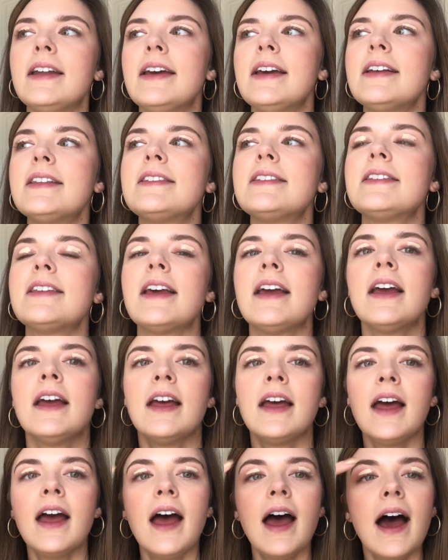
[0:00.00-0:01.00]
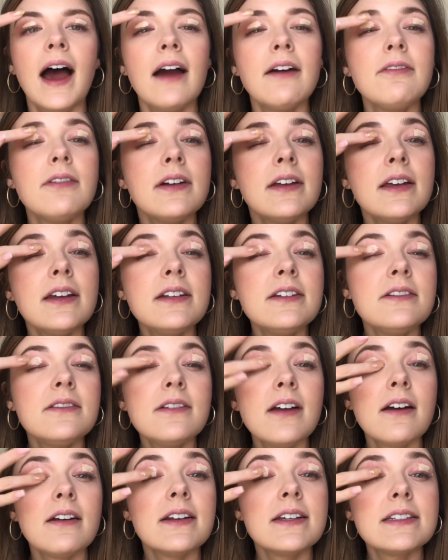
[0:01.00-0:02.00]
It's I really do
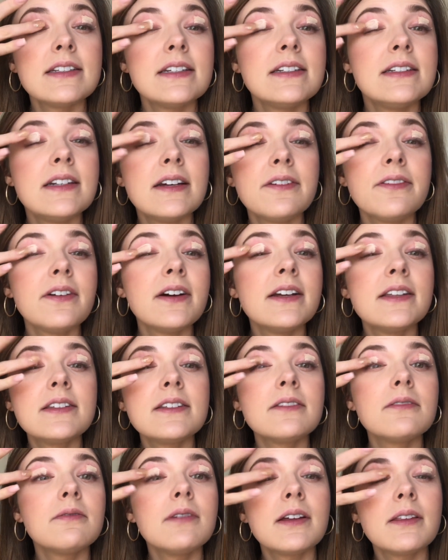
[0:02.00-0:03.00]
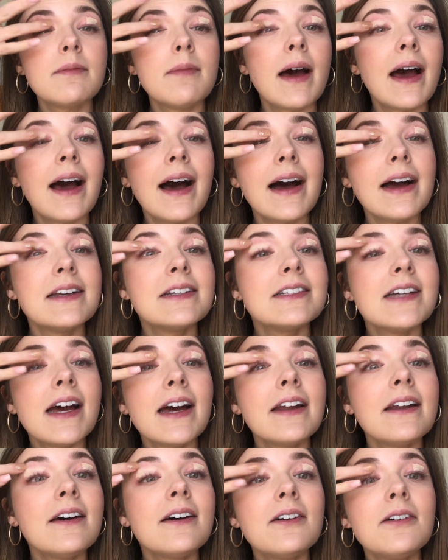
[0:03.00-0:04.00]
notice a difference with my
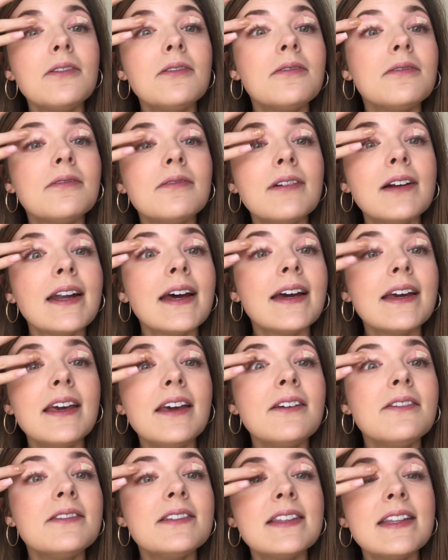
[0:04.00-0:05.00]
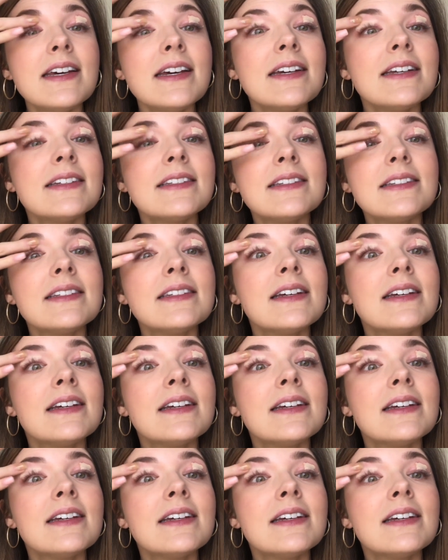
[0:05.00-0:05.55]
eyeshadow when I use this